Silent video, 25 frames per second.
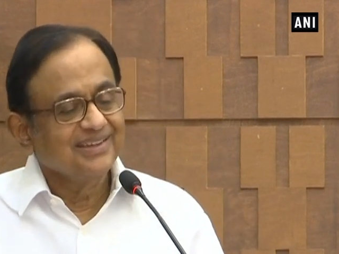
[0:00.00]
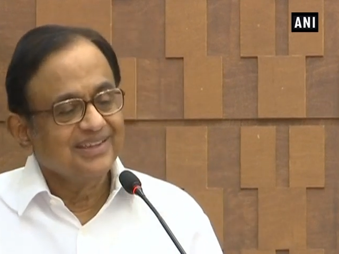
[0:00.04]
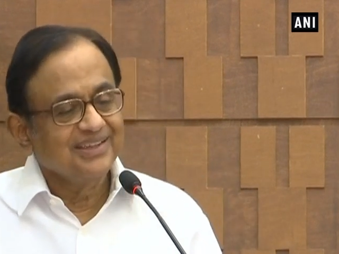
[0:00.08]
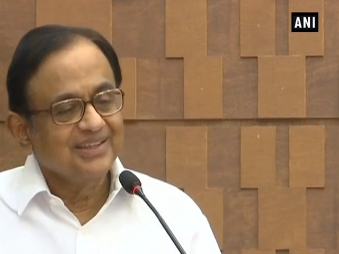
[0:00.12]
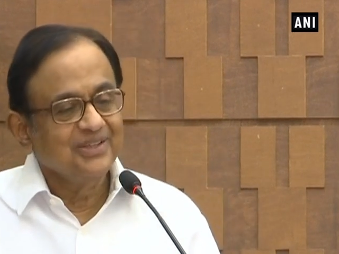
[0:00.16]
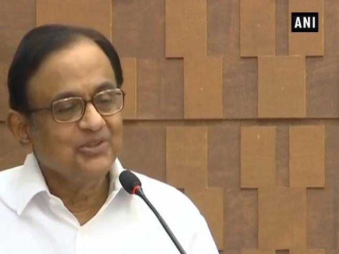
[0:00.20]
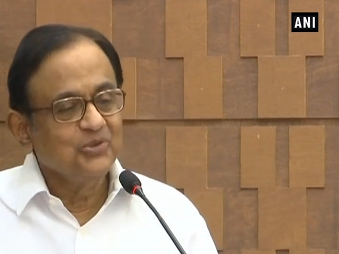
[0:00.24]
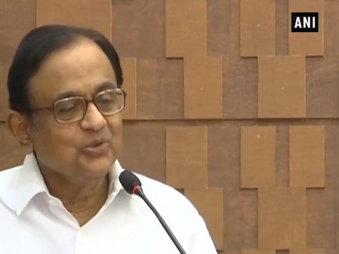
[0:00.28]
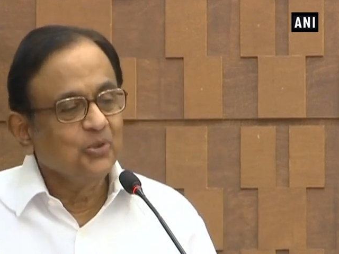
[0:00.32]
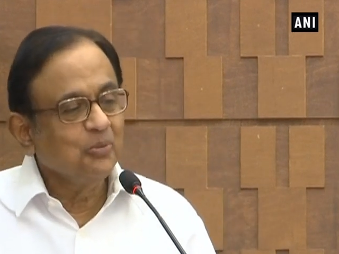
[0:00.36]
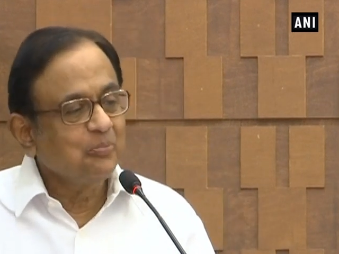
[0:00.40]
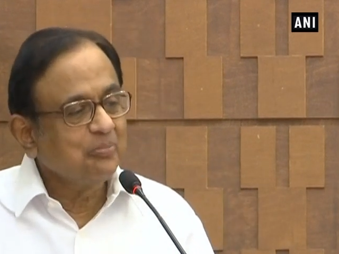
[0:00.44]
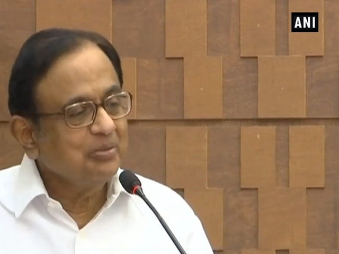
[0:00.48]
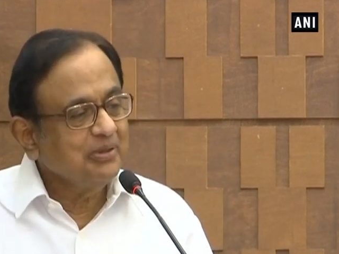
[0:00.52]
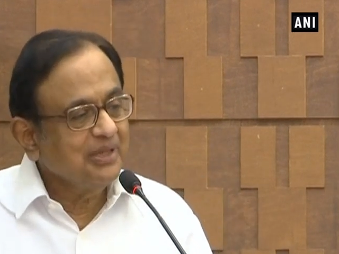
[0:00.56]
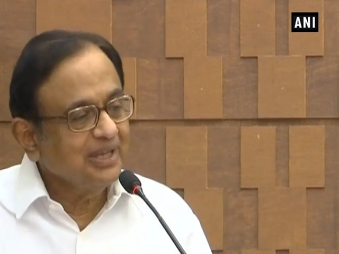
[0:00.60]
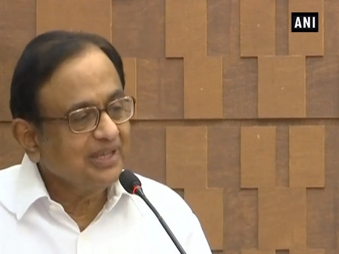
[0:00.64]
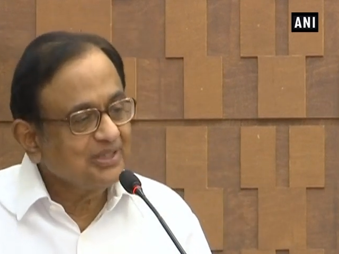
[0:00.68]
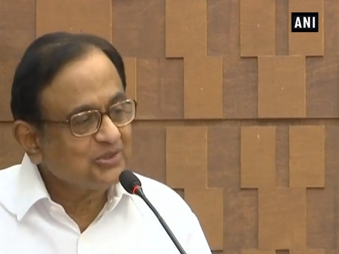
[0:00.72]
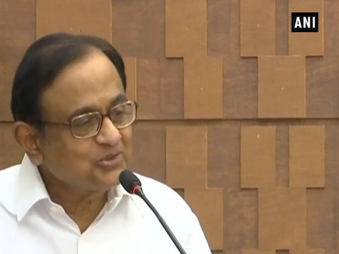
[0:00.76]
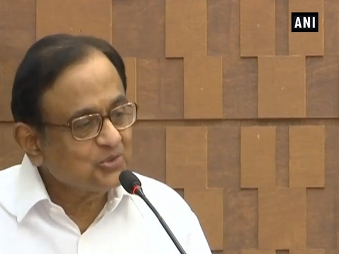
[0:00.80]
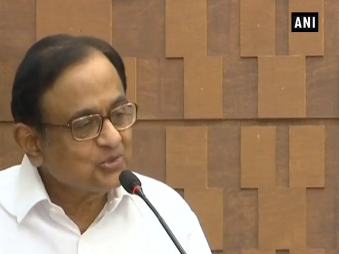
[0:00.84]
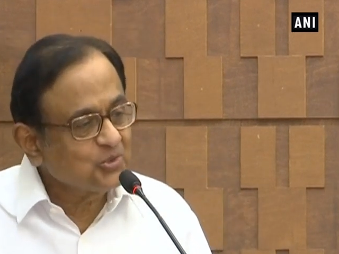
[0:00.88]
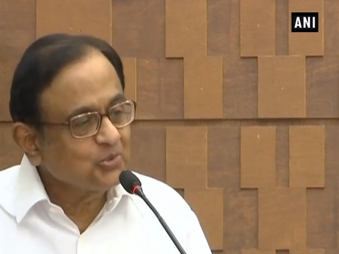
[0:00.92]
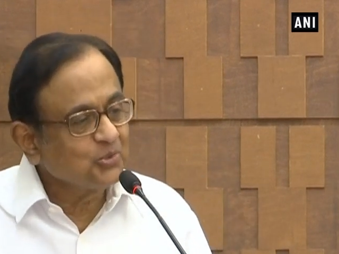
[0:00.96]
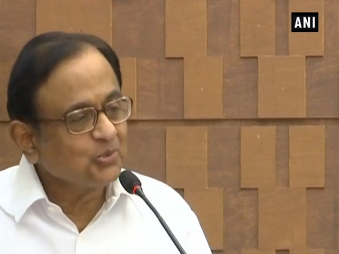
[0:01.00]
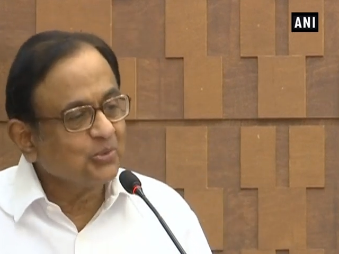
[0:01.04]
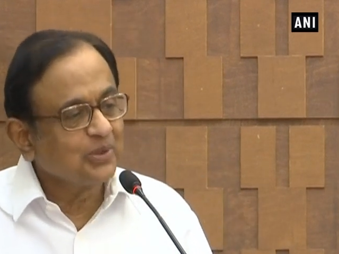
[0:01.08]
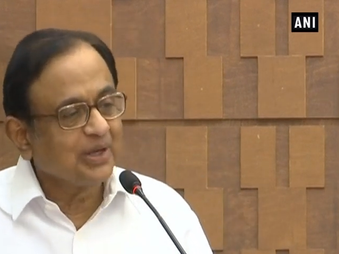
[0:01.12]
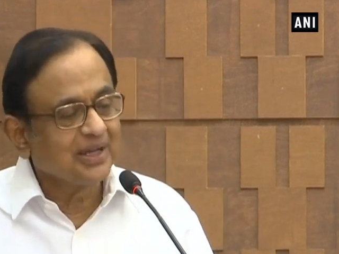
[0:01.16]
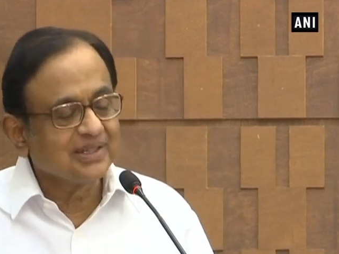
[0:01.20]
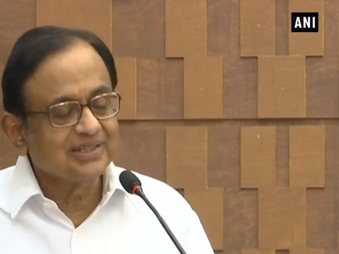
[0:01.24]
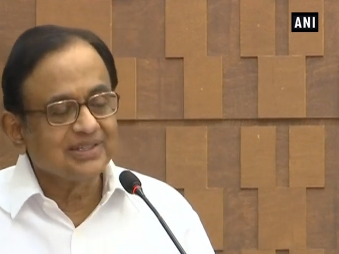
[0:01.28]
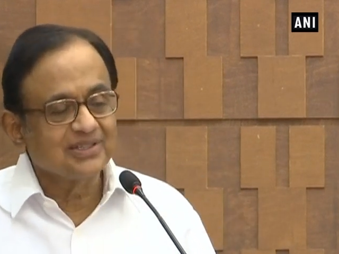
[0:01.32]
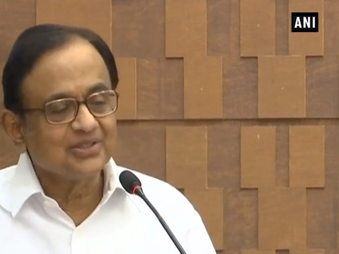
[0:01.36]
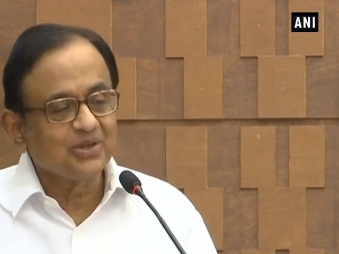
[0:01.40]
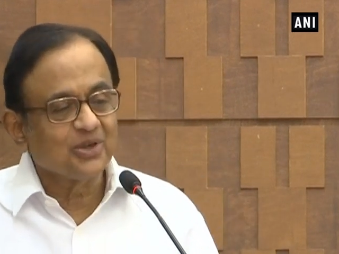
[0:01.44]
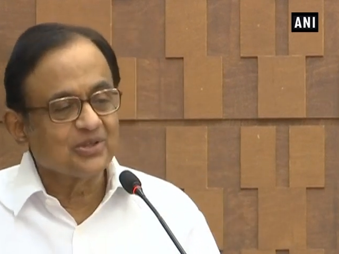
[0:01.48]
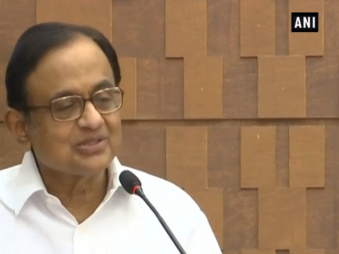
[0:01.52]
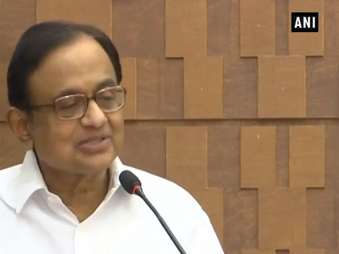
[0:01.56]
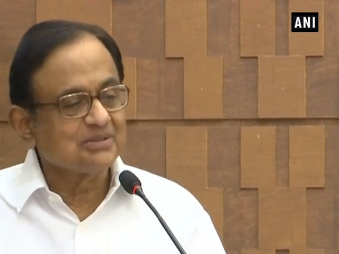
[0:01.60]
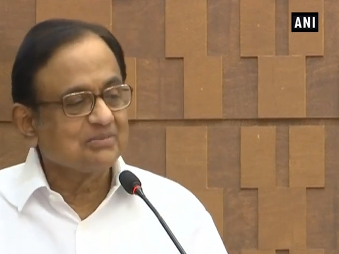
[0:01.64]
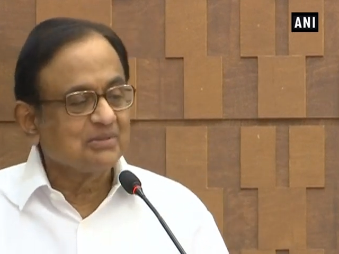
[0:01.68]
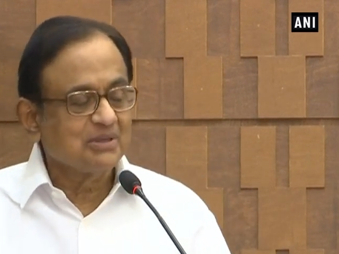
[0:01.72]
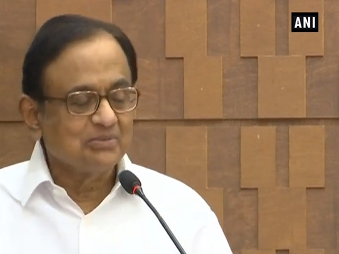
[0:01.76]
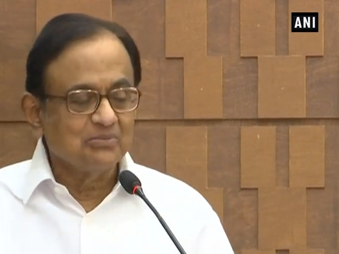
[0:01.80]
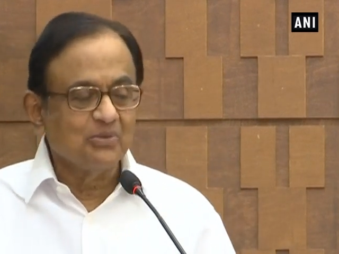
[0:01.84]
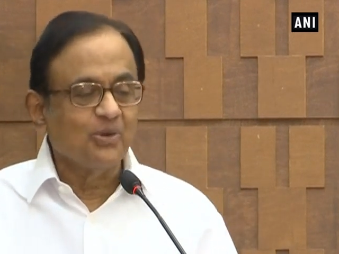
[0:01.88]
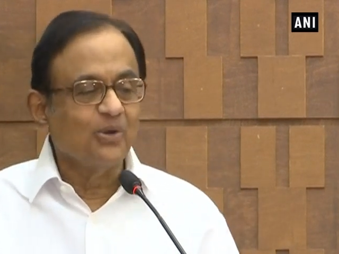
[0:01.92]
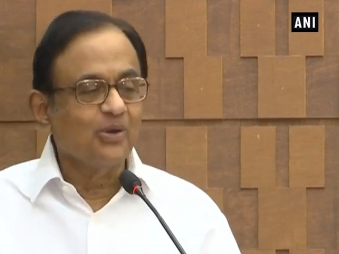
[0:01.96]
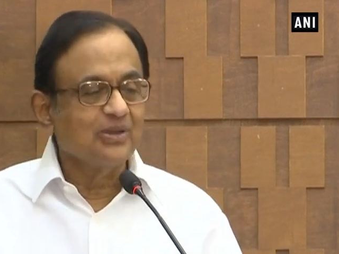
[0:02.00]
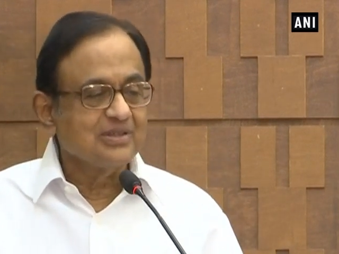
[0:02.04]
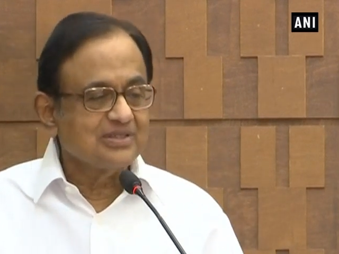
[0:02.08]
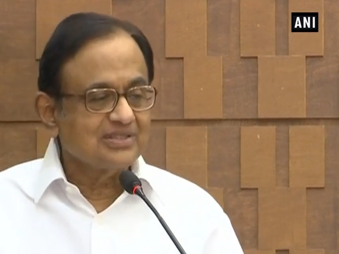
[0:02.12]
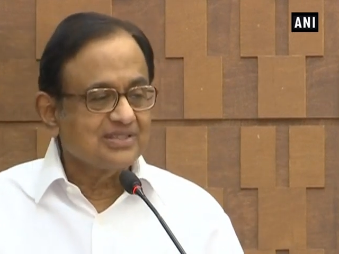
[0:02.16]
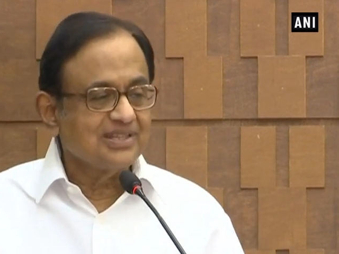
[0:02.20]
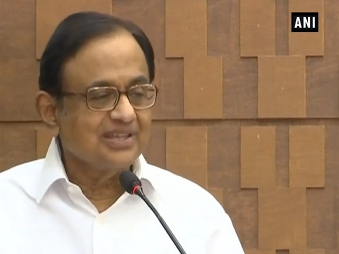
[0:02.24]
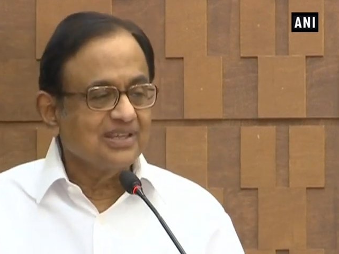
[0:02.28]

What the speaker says: In UPA 2 under Dr. Manmohan